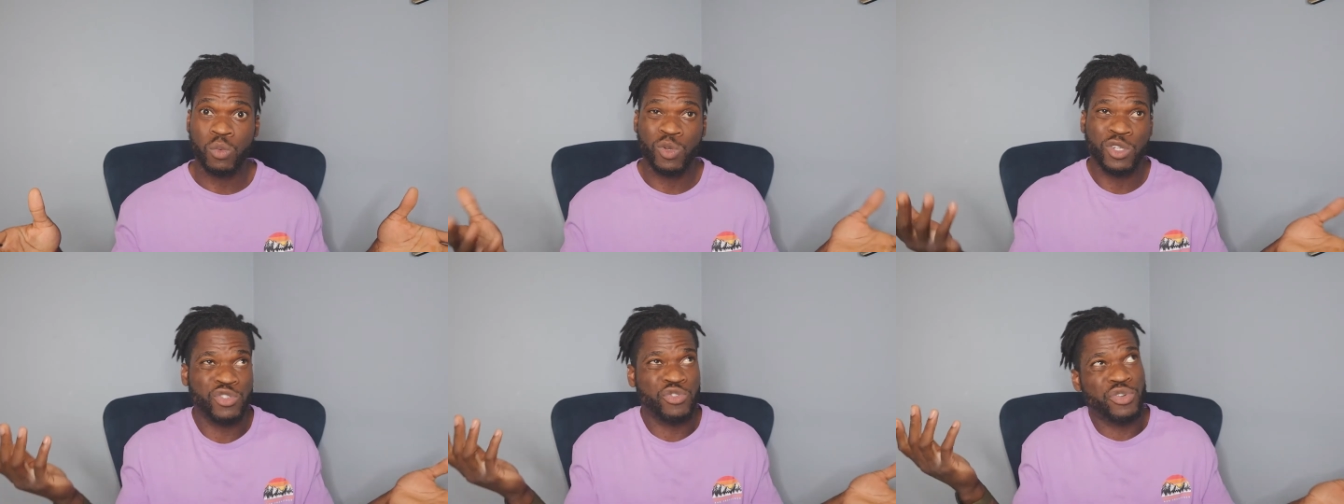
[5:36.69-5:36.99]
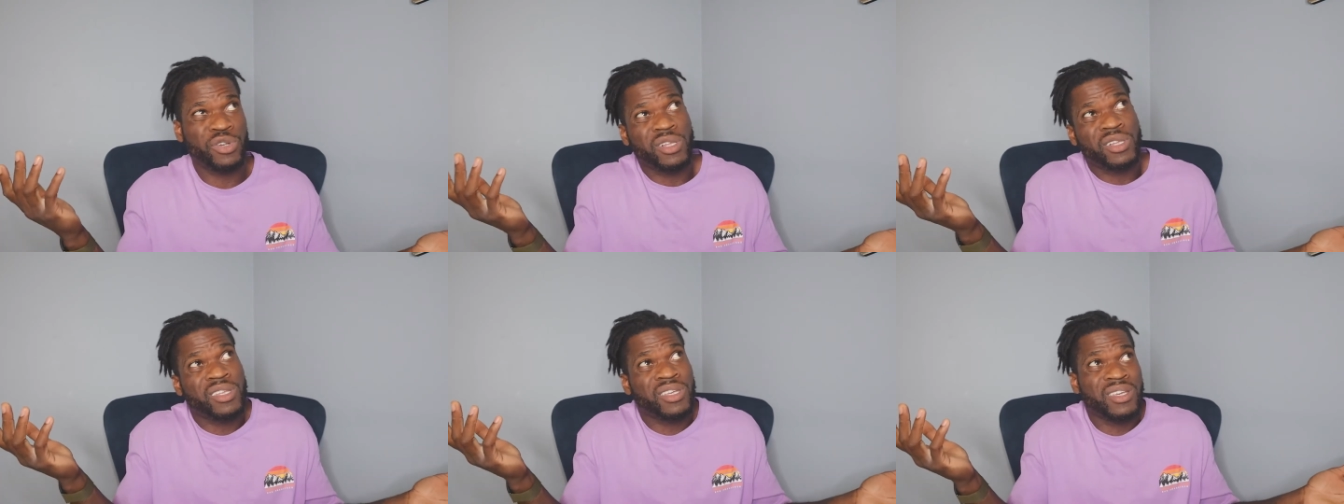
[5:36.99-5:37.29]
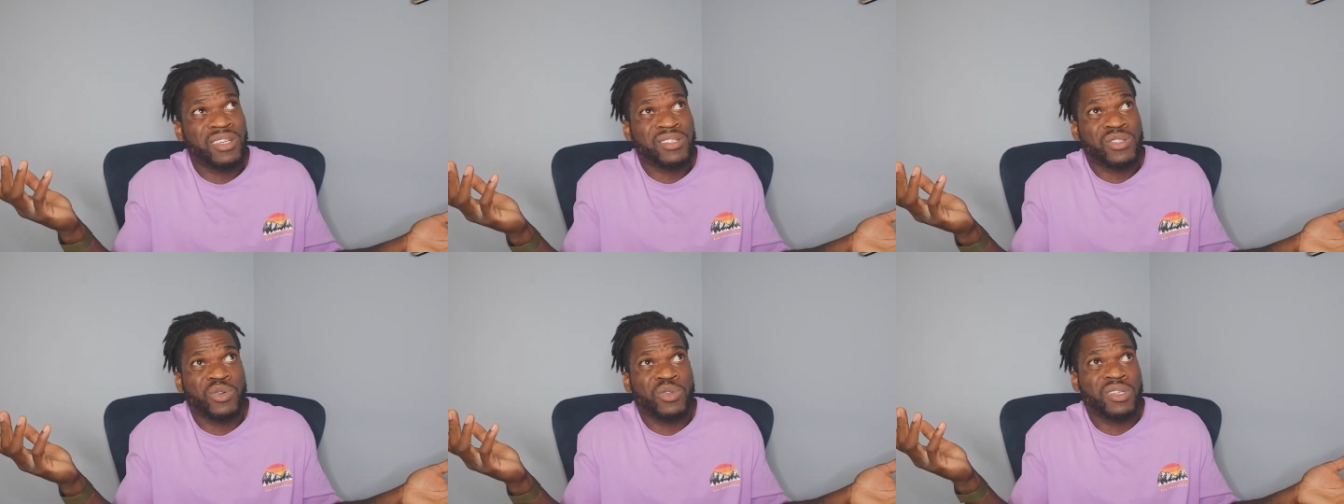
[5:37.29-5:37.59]
which
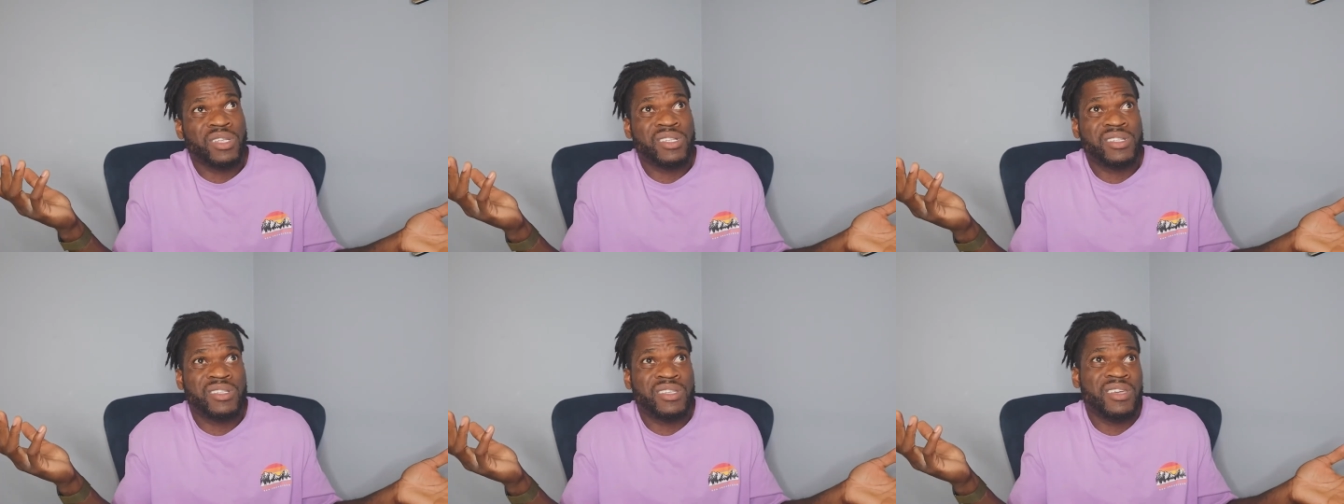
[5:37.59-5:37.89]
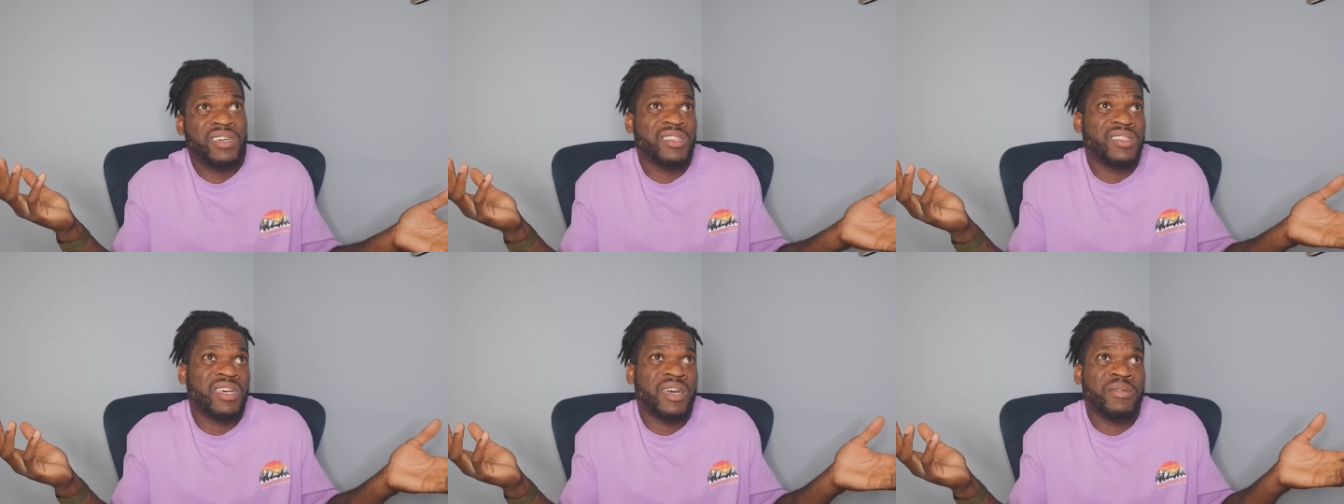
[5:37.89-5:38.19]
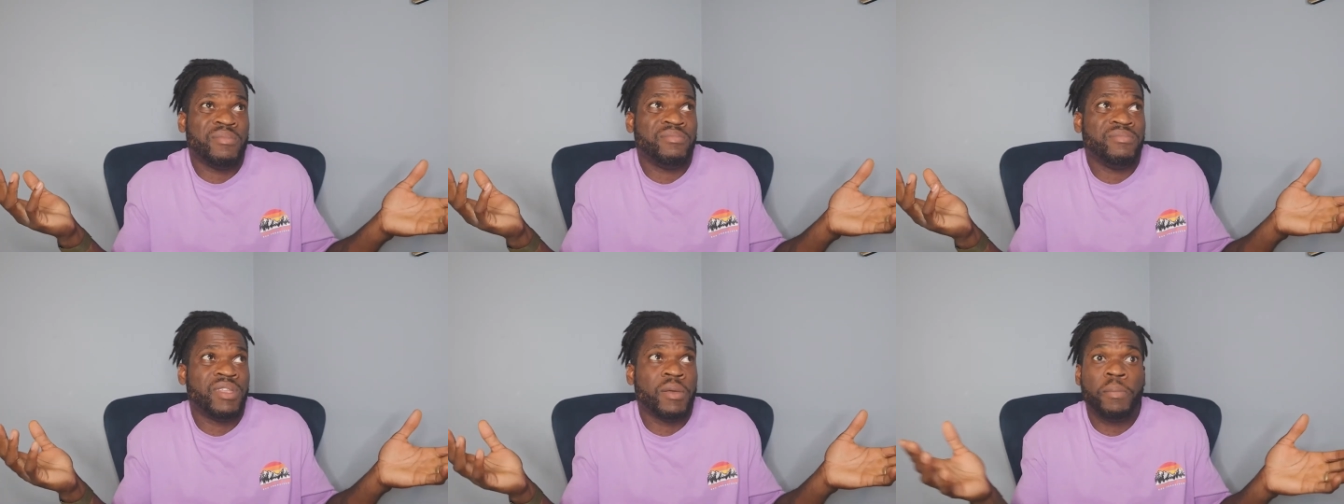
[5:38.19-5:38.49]
really is only seeing
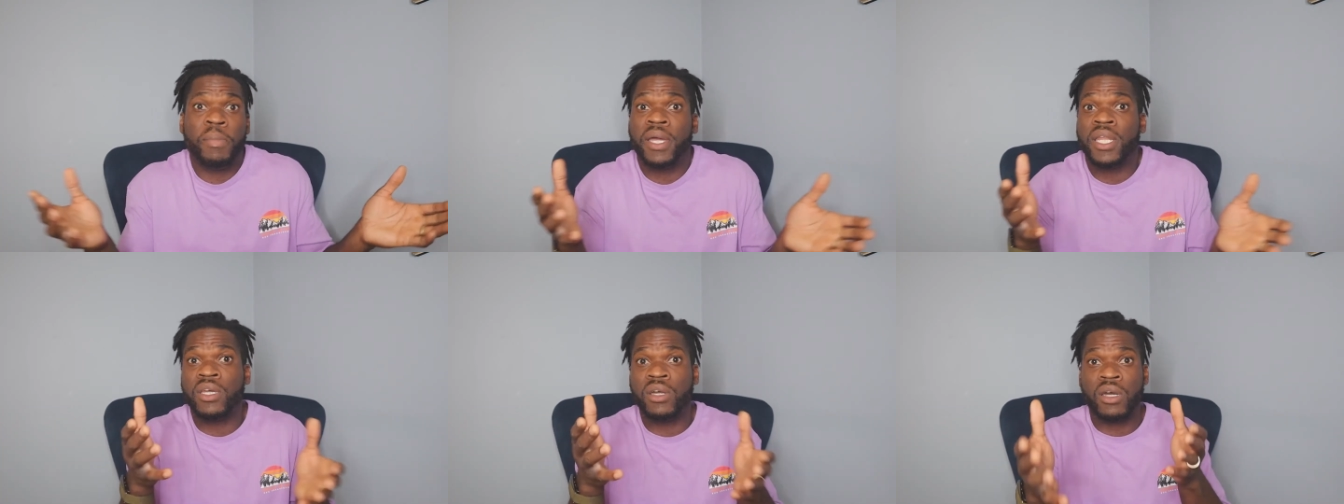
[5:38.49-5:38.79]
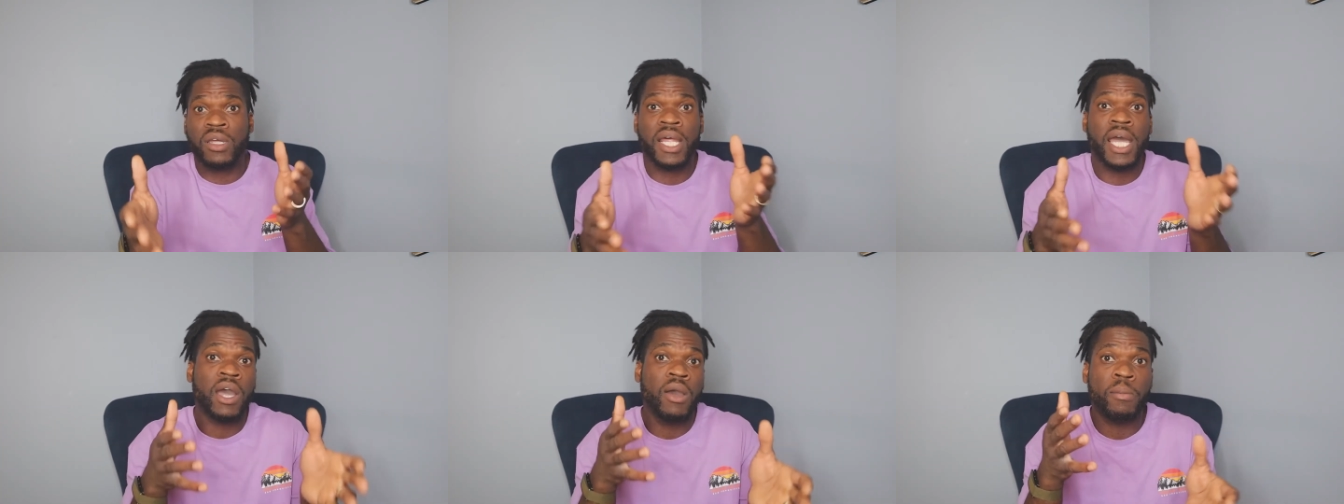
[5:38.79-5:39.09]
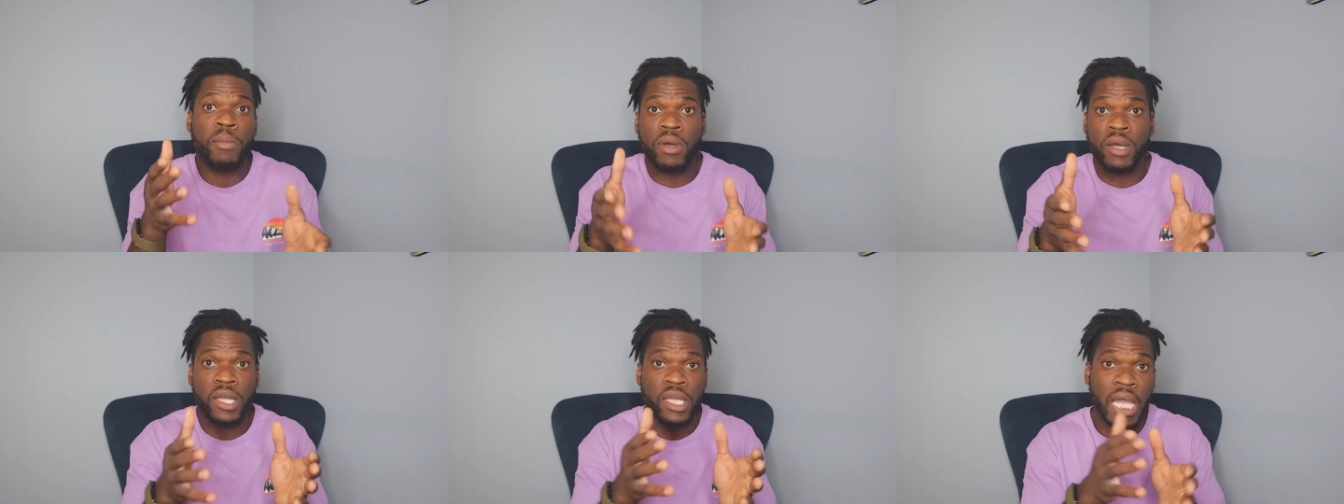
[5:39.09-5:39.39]
them depending on
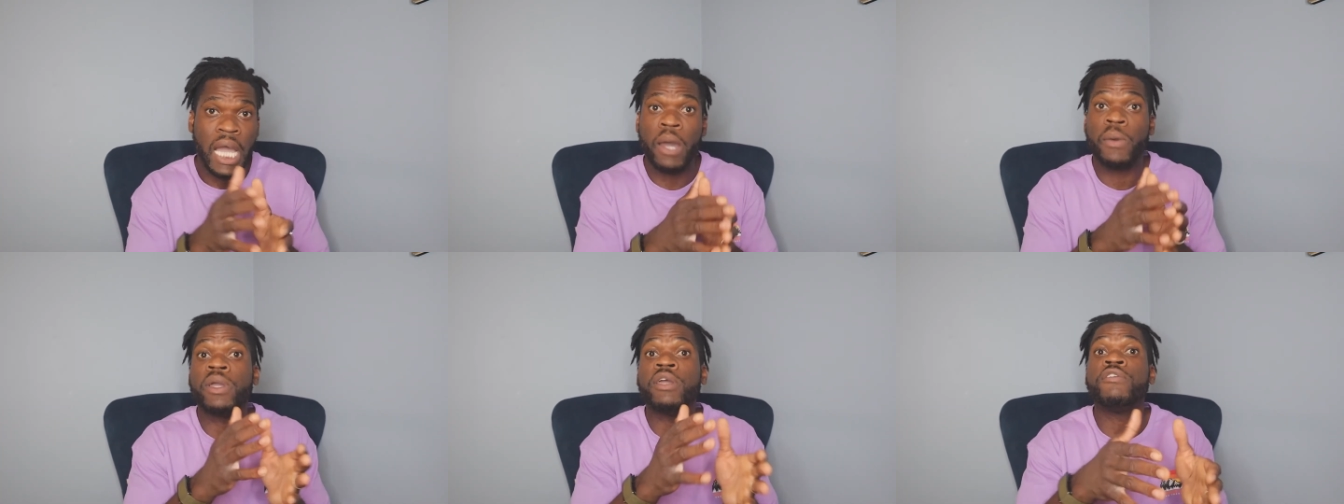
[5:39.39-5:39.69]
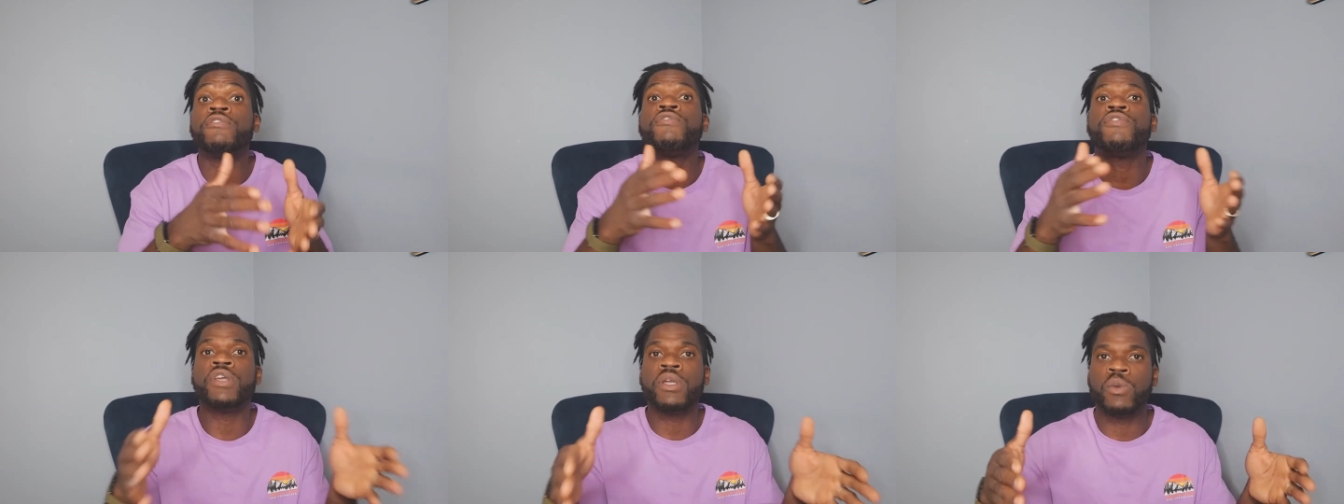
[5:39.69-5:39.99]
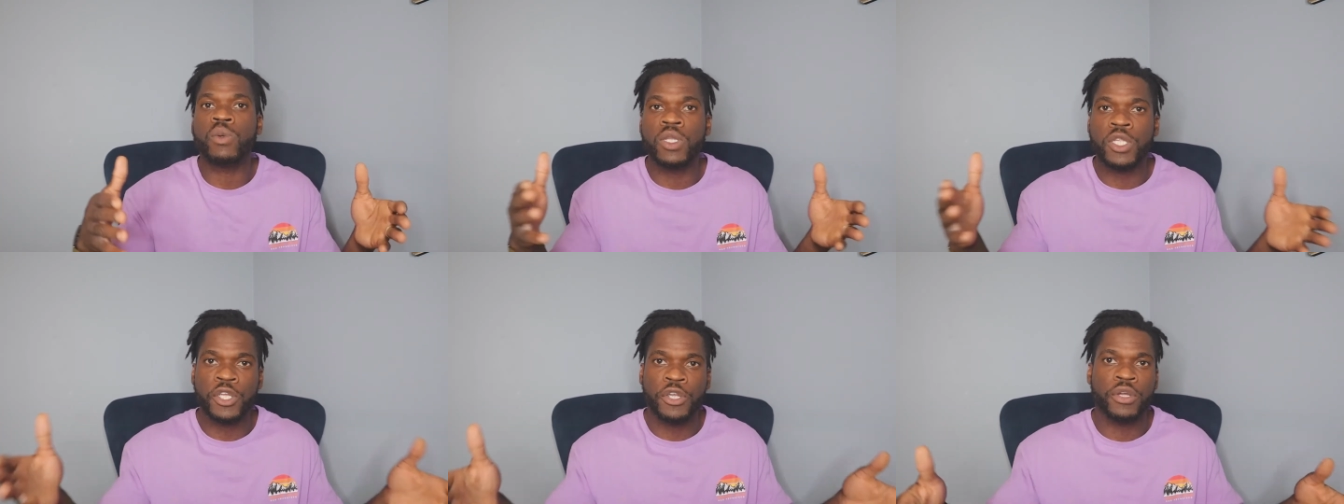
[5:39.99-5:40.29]
how, how
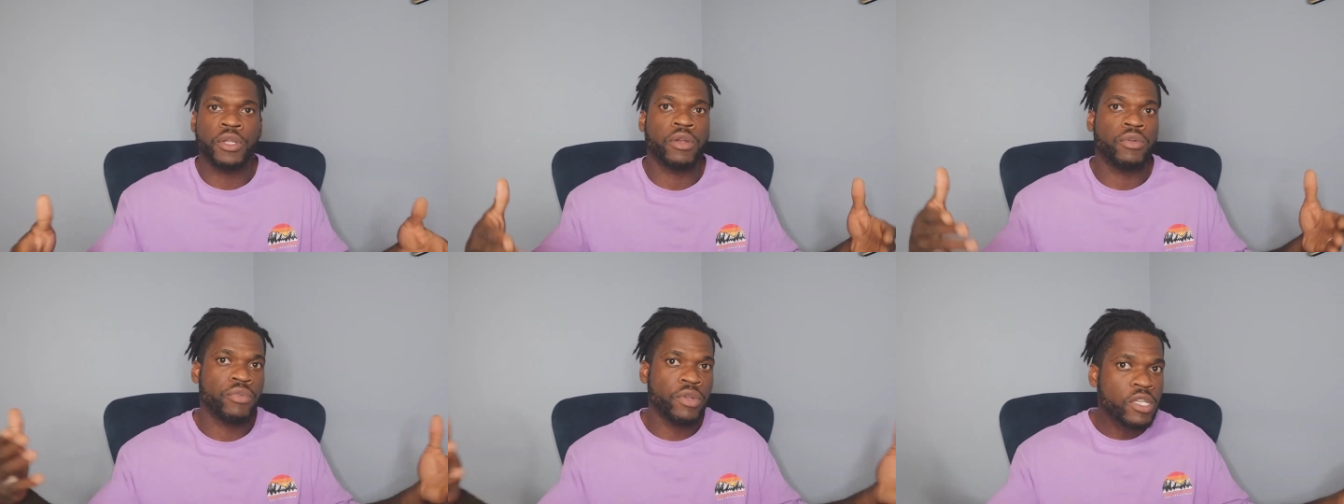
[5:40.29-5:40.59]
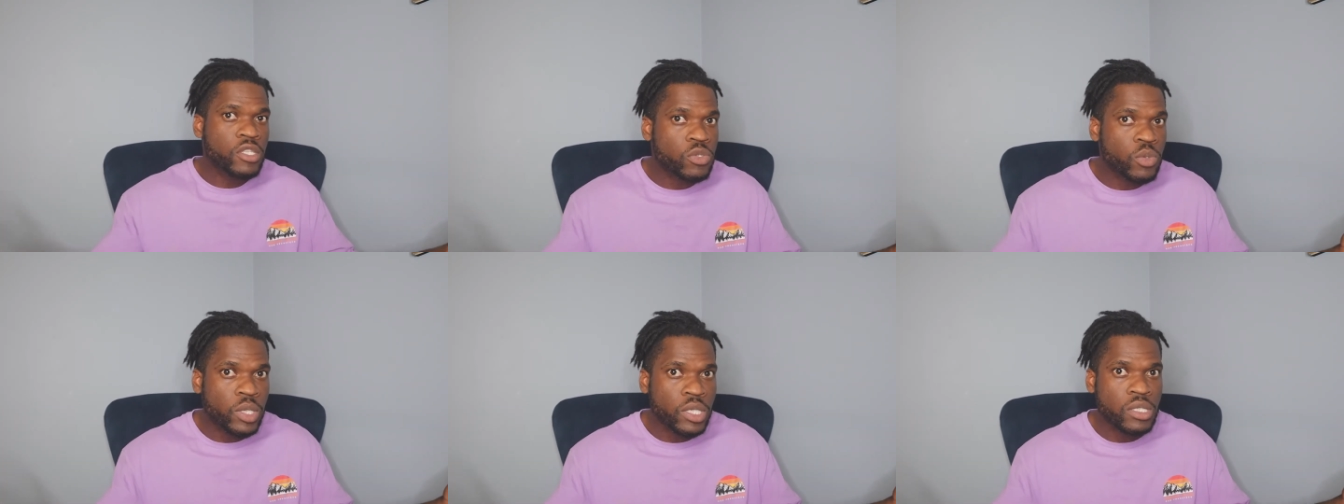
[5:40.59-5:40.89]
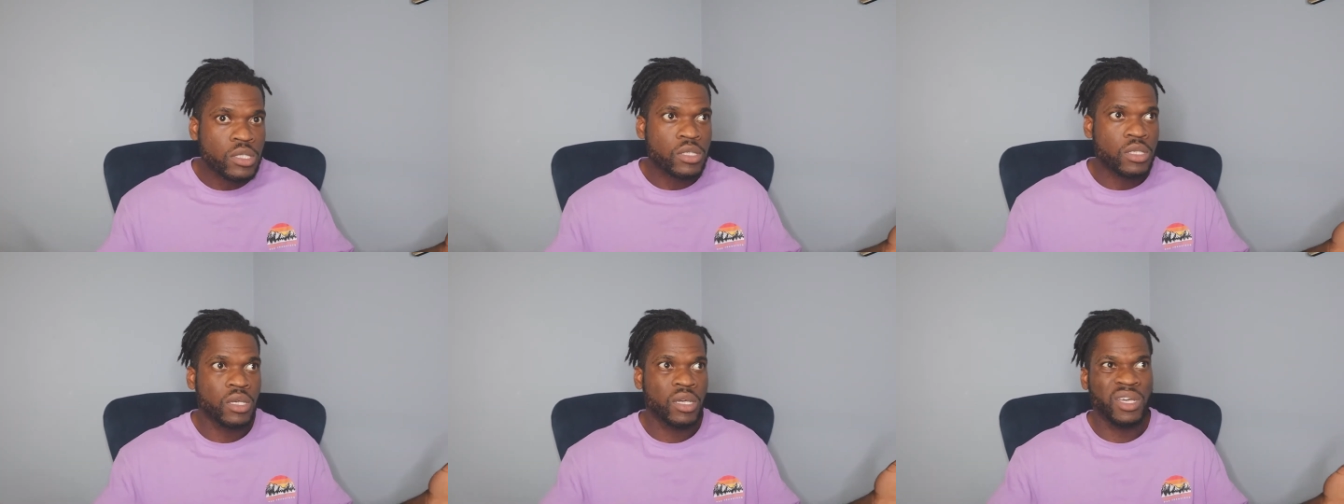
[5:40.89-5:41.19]
infrequently you're gonna
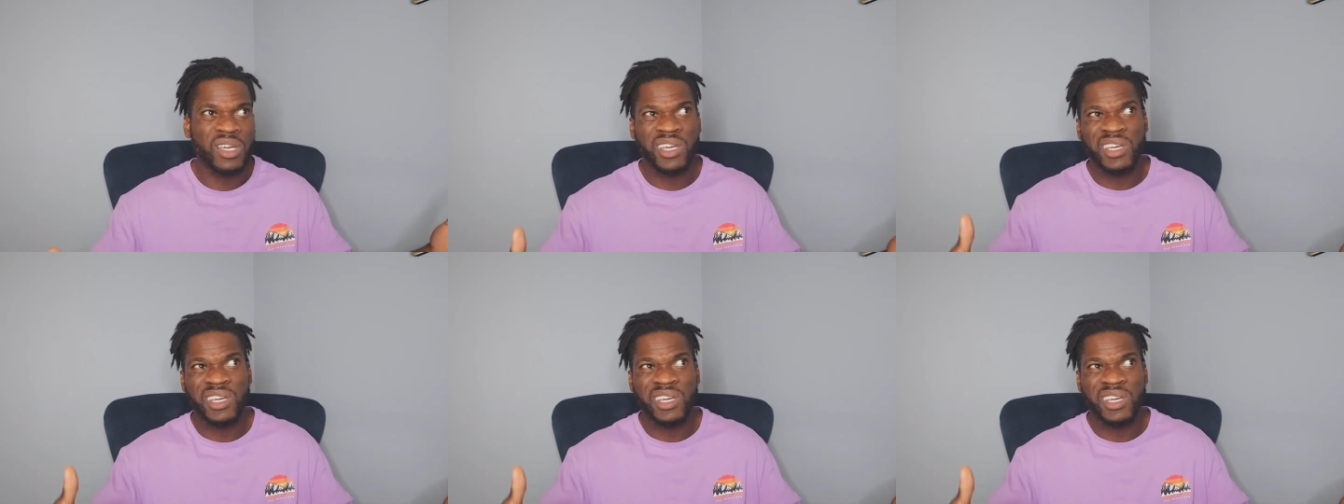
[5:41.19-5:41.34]
retwist,